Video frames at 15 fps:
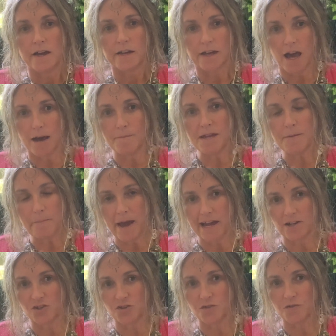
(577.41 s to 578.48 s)
Coming
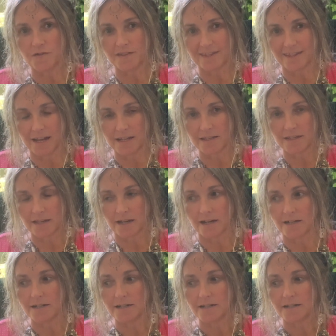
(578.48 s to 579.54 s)
back to
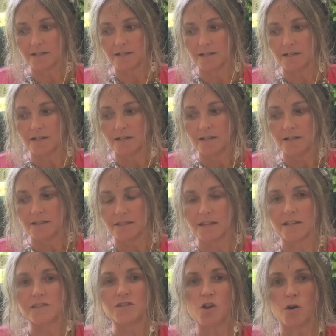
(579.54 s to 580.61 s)
center
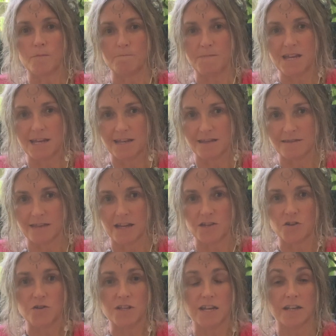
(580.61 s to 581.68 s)
does not mean that
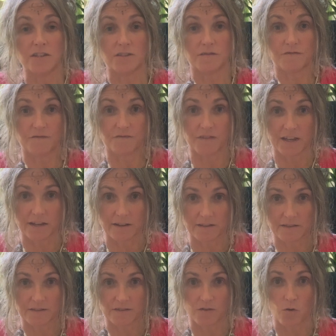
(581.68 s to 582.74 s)
you need to
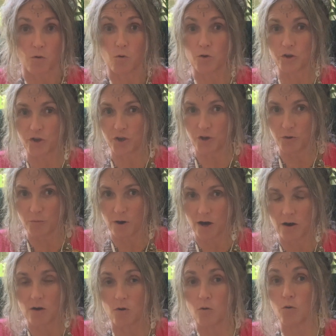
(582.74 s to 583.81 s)
fix or
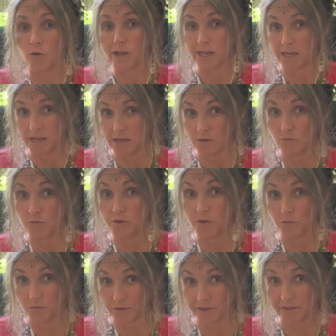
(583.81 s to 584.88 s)
cure or heal
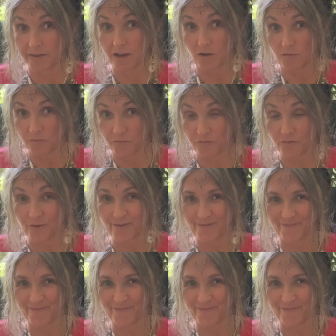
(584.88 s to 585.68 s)
yourself.